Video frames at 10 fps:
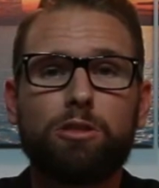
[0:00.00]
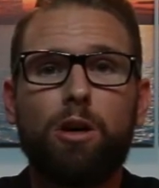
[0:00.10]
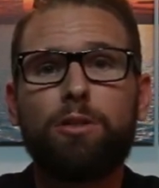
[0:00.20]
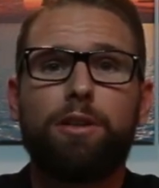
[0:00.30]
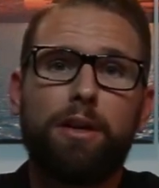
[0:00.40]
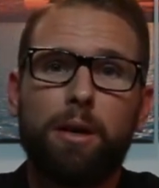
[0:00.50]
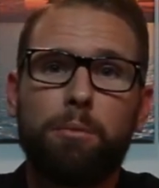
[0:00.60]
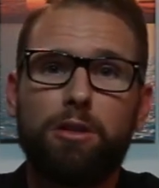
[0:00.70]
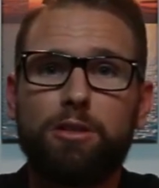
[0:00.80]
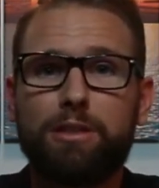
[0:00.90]
all the
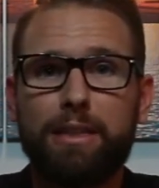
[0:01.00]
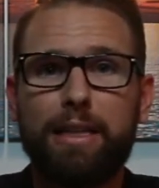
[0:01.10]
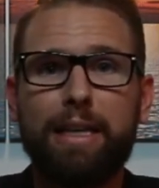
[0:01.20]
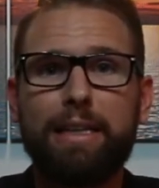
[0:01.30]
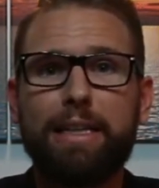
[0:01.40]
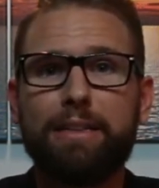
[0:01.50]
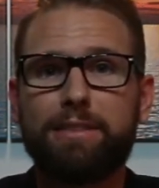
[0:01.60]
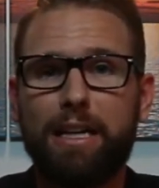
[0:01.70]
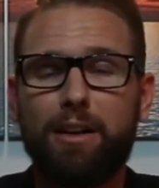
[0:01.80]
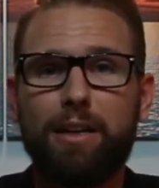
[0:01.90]
numbers and
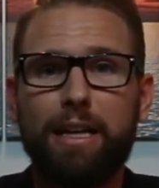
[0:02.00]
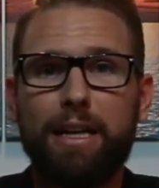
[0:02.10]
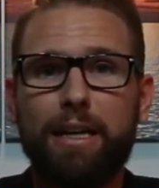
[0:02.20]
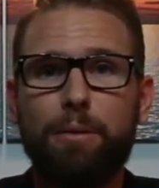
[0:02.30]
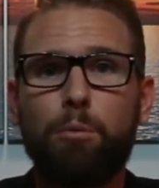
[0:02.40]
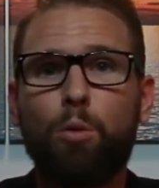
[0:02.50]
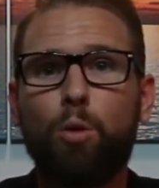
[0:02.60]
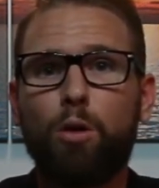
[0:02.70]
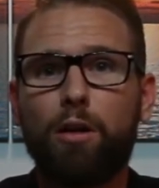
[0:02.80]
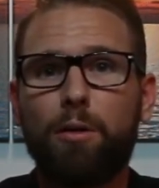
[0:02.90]
gives out a
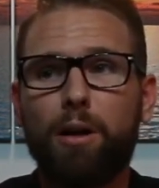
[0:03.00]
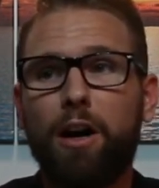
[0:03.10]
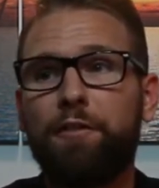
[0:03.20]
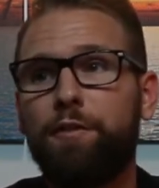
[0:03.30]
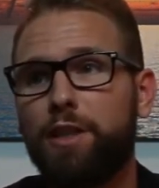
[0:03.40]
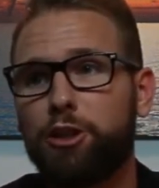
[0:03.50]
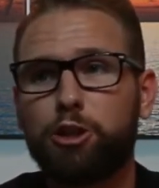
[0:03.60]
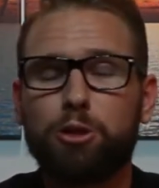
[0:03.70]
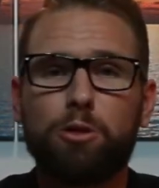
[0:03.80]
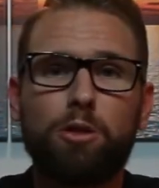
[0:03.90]
more
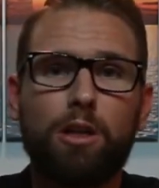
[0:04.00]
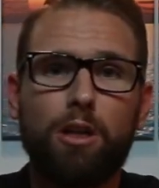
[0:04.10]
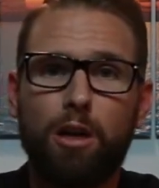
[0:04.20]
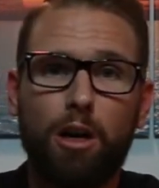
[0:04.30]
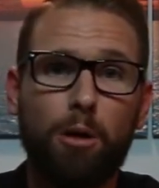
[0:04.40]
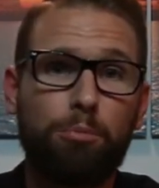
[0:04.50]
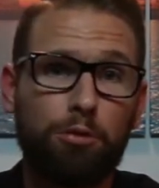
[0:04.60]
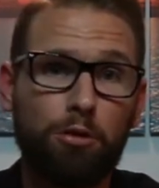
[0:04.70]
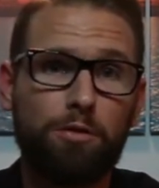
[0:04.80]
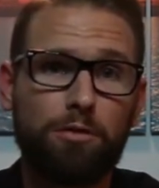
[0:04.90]
official
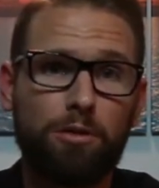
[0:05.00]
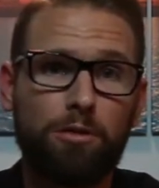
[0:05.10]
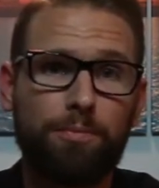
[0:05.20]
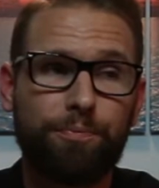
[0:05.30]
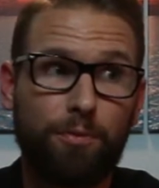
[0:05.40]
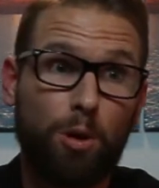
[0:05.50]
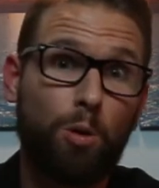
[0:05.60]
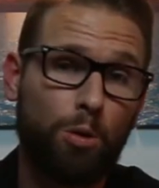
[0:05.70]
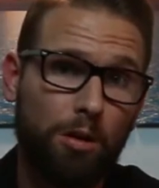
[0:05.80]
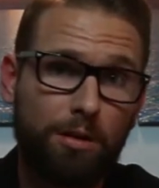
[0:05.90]
approval
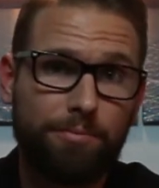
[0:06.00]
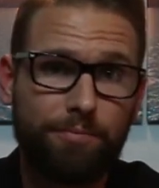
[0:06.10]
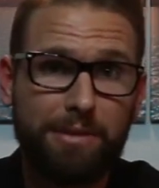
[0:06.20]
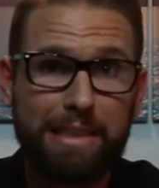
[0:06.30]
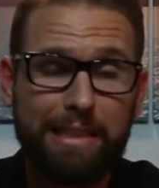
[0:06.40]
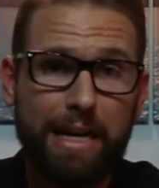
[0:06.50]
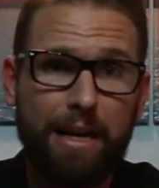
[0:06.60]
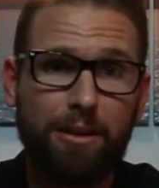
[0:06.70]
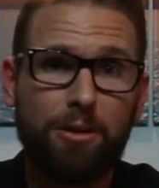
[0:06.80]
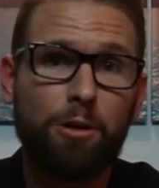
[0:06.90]
or
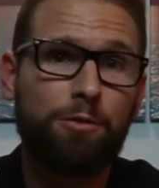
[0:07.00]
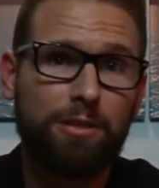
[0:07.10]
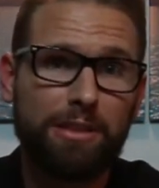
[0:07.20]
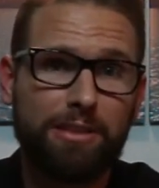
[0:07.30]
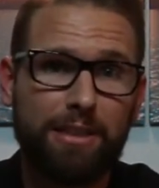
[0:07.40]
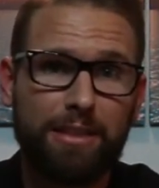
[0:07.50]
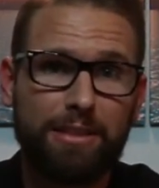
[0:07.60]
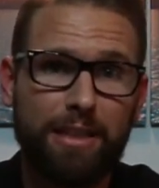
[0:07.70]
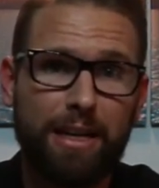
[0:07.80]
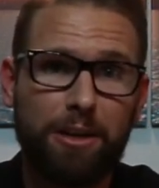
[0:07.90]
denial. Hopefully it's not a
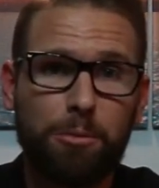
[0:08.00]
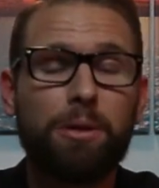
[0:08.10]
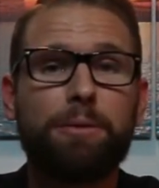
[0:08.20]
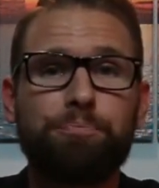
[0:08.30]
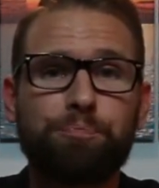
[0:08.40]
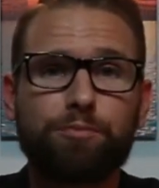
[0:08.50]
denial, but